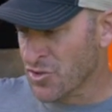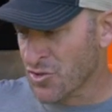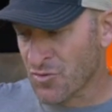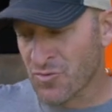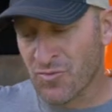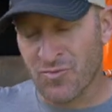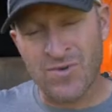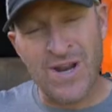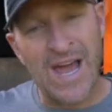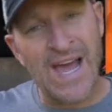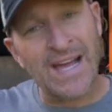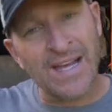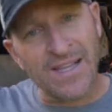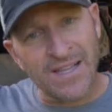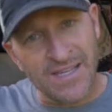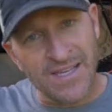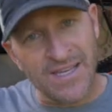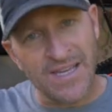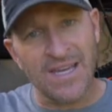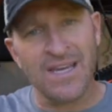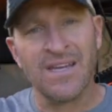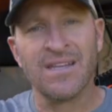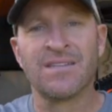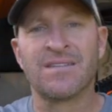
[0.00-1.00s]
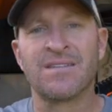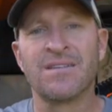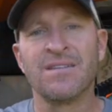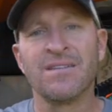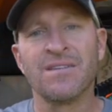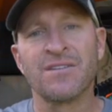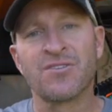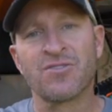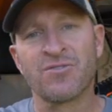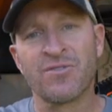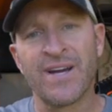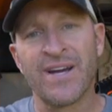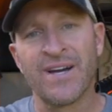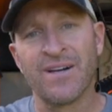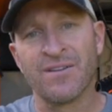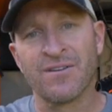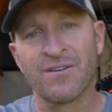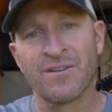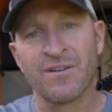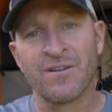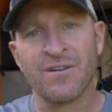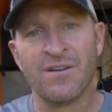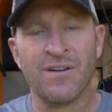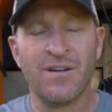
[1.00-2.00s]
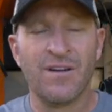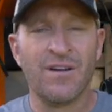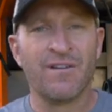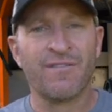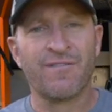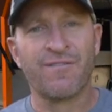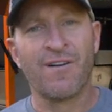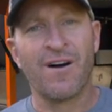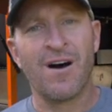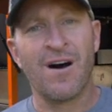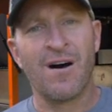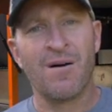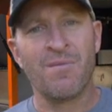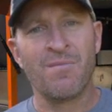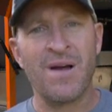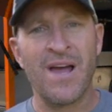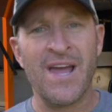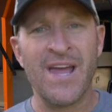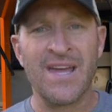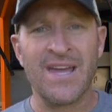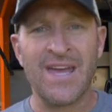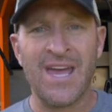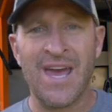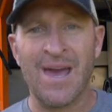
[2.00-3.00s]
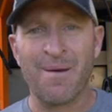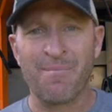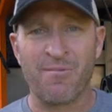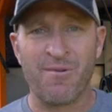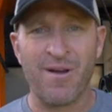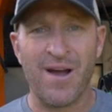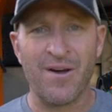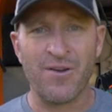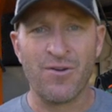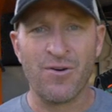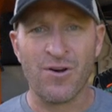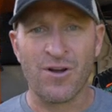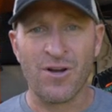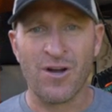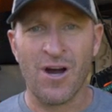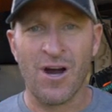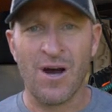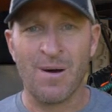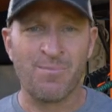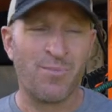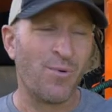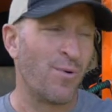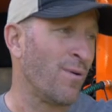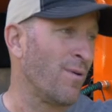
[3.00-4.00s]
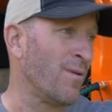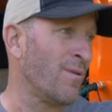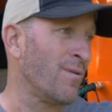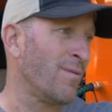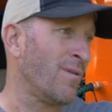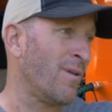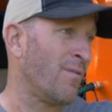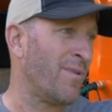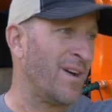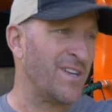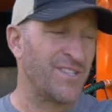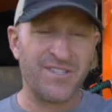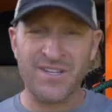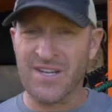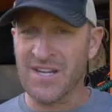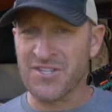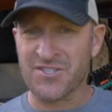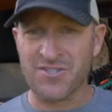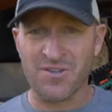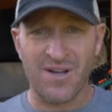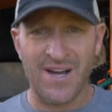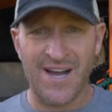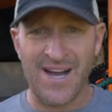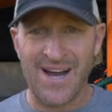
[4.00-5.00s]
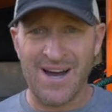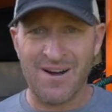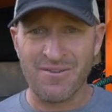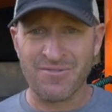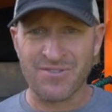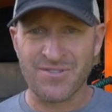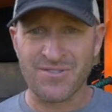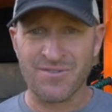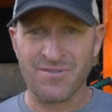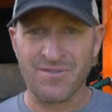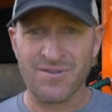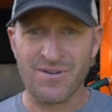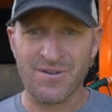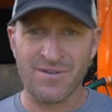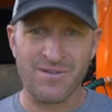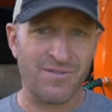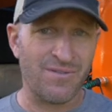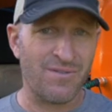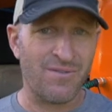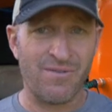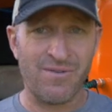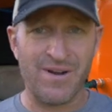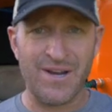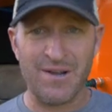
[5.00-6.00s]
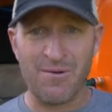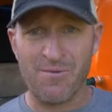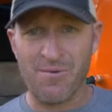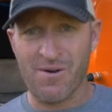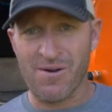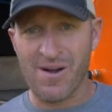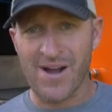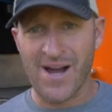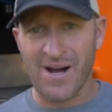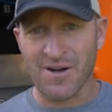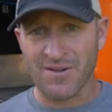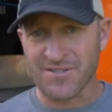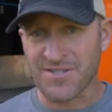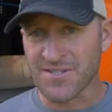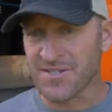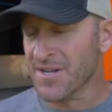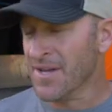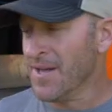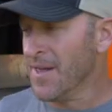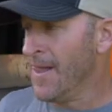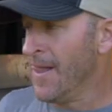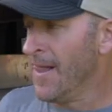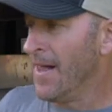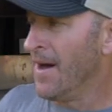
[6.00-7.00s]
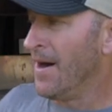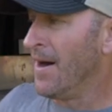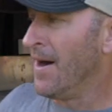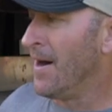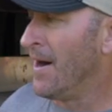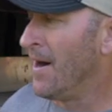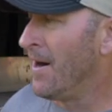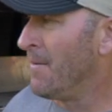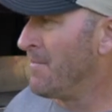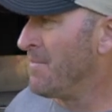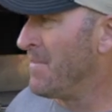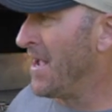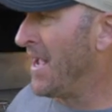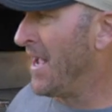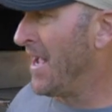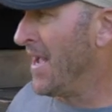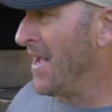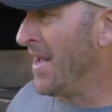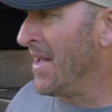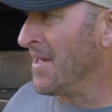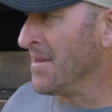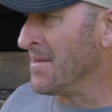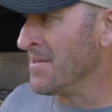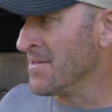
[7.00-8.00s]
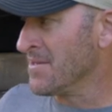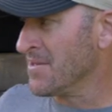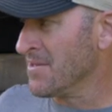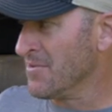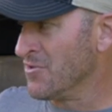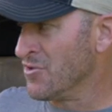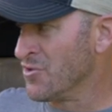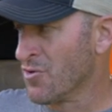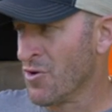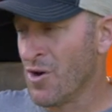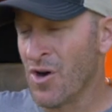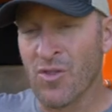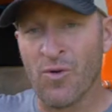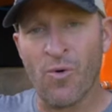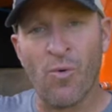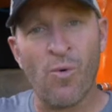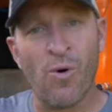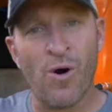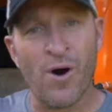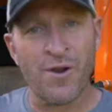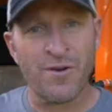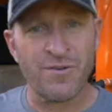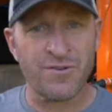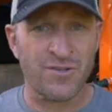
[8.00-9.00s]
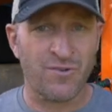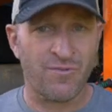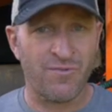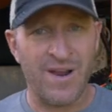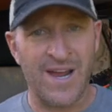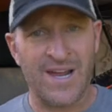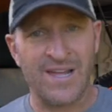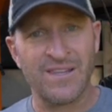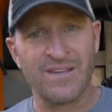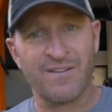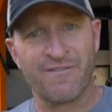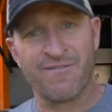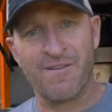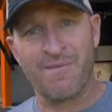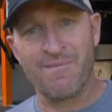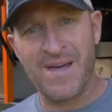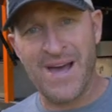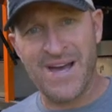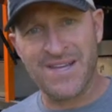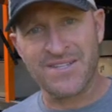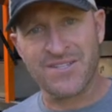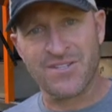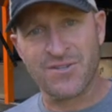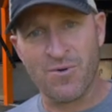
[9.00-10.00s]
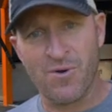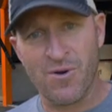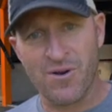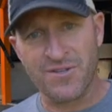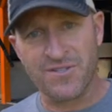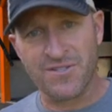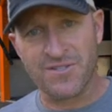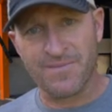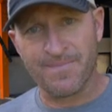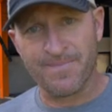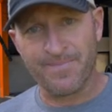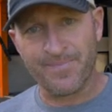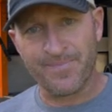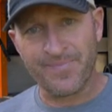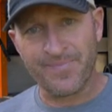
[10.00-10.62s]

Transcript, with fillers: directly into the trailer from a campground hookup or a residential house or anywhere else, and draw the water directly from that source.